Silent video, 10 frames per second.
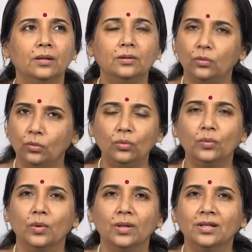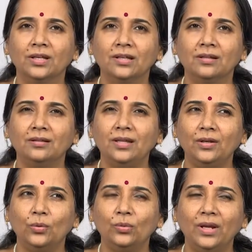Though they
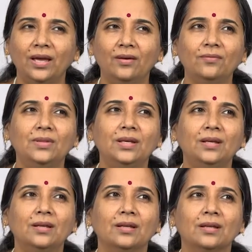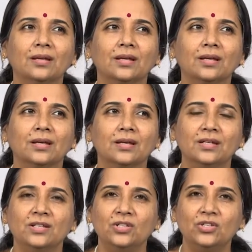don't have the
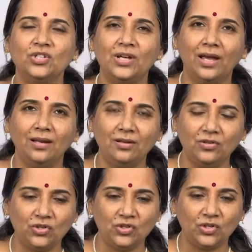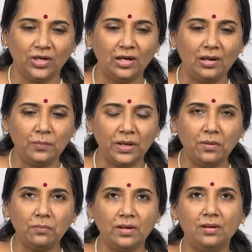challenge
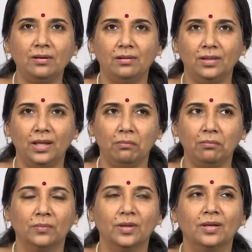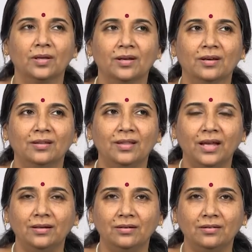inbuilt in them
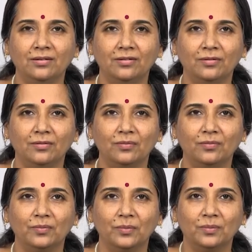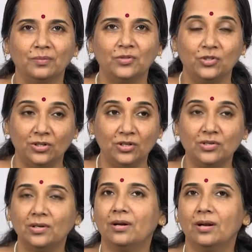that
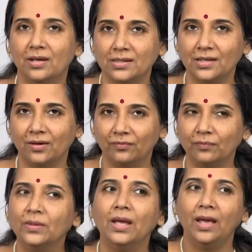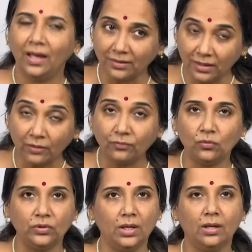traditional ragas have, and
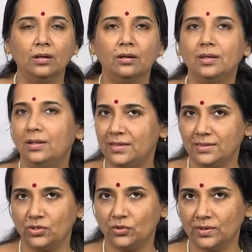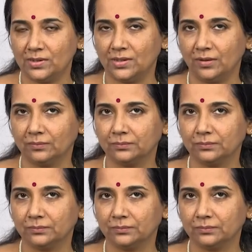therefore they are less interesting.